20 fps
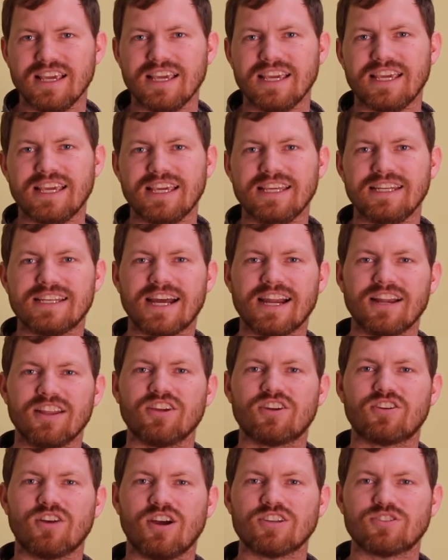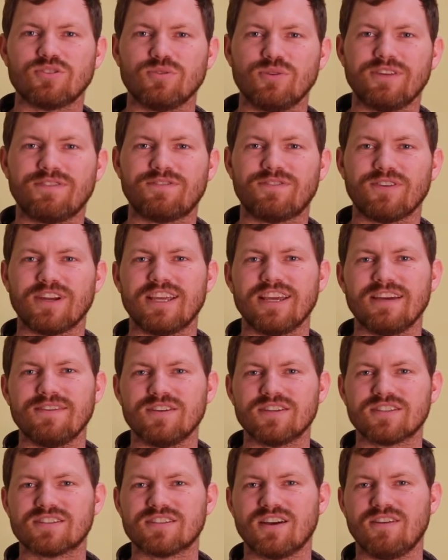He died on the cross so He could forgive
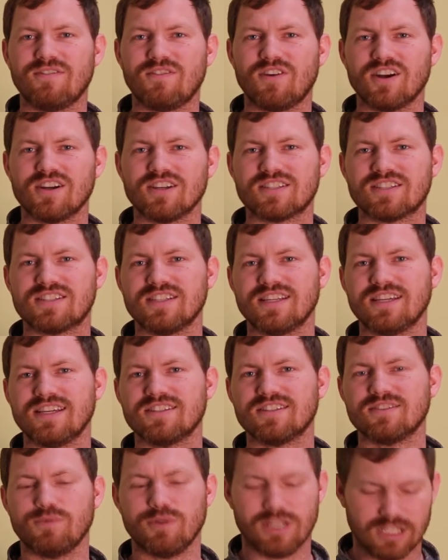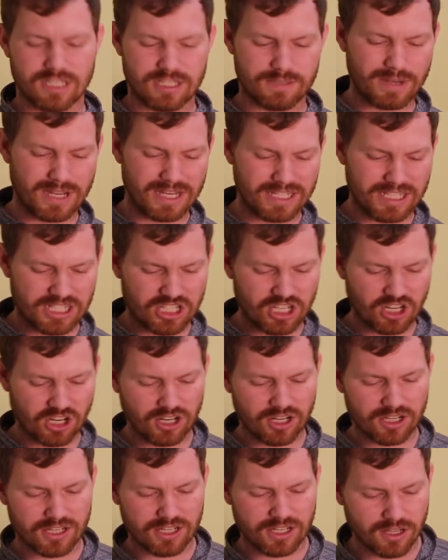us of our sins and we could spend
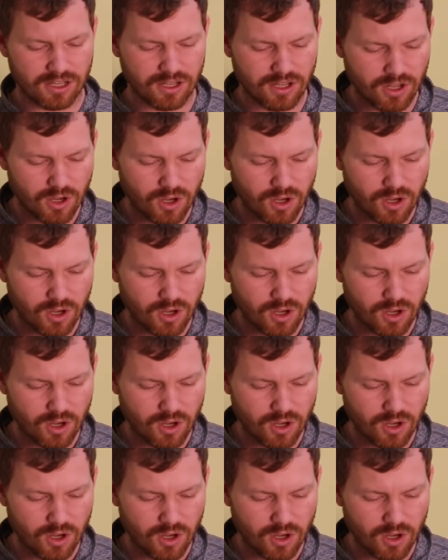eternity